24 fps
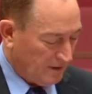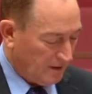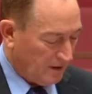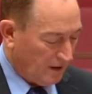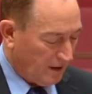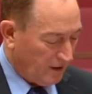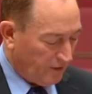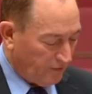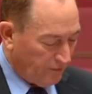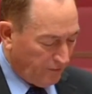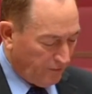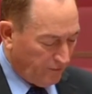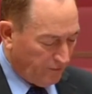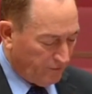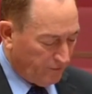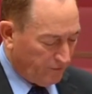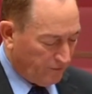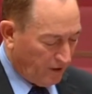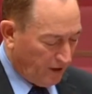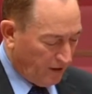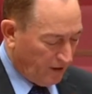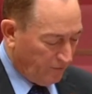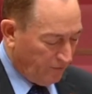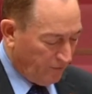
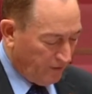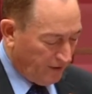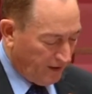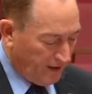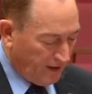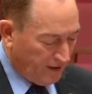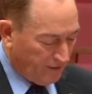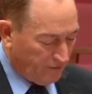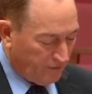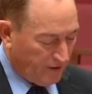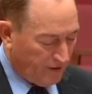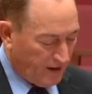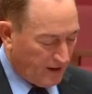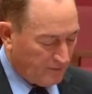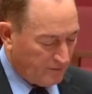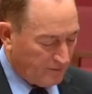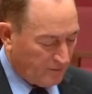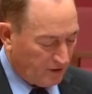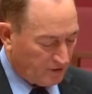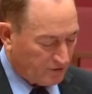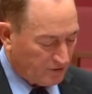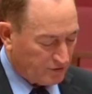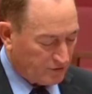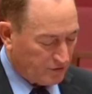I reiterate
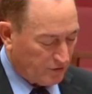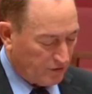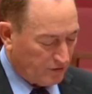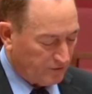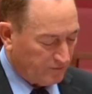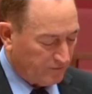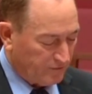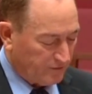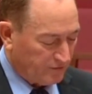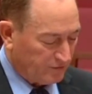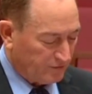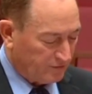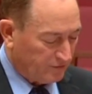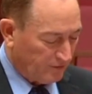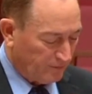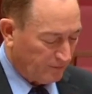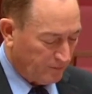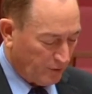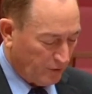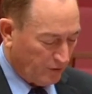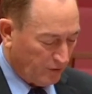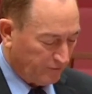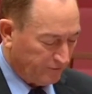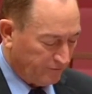my strong
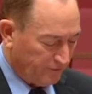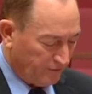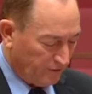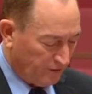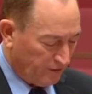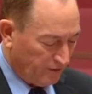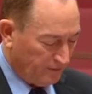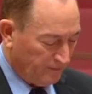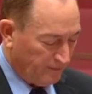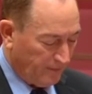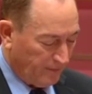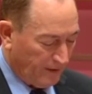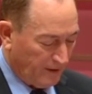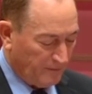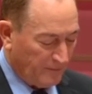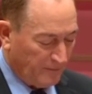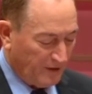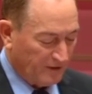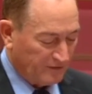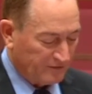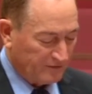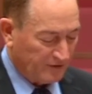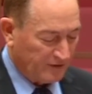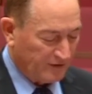support for
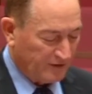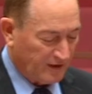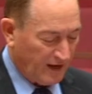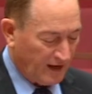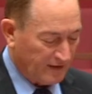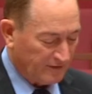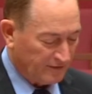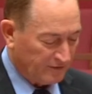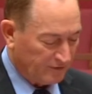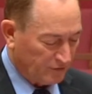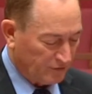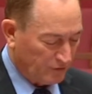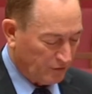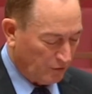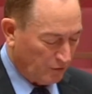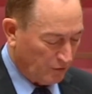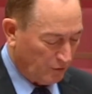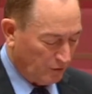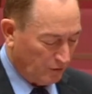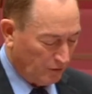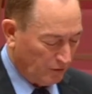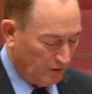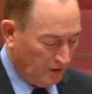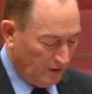Minister Dutton's
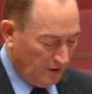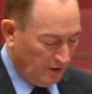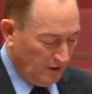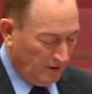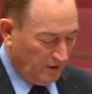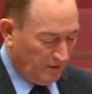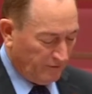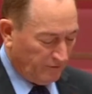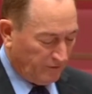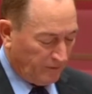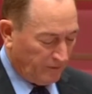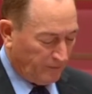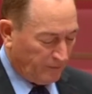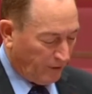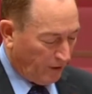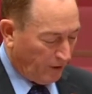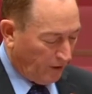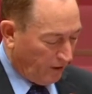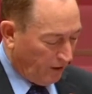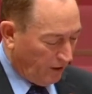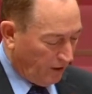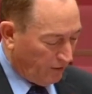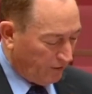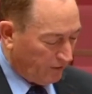call for
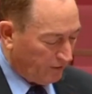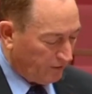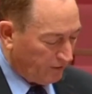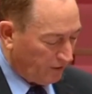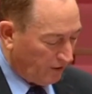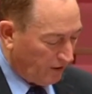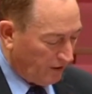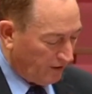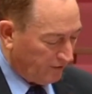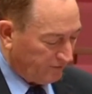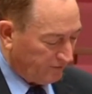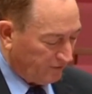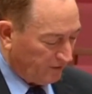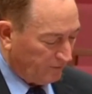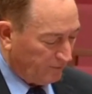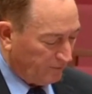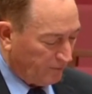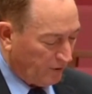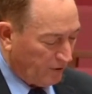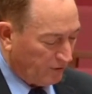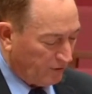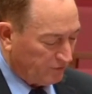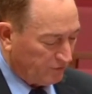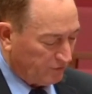prioritising
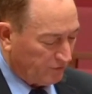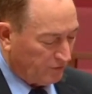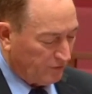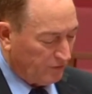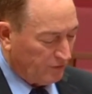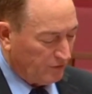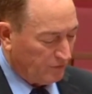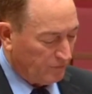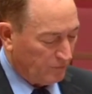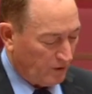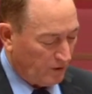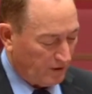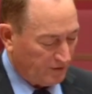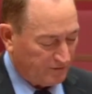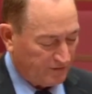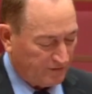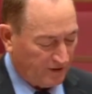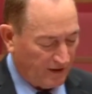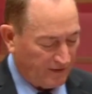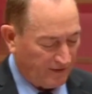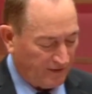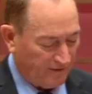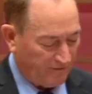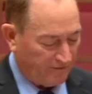persecuted white
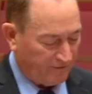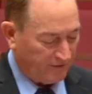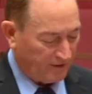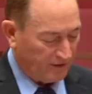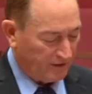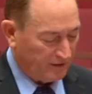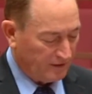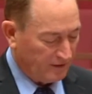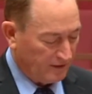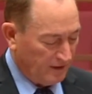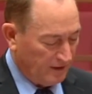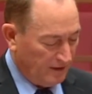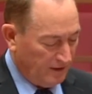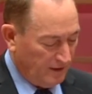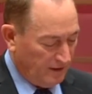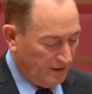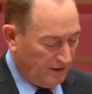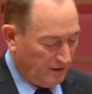South African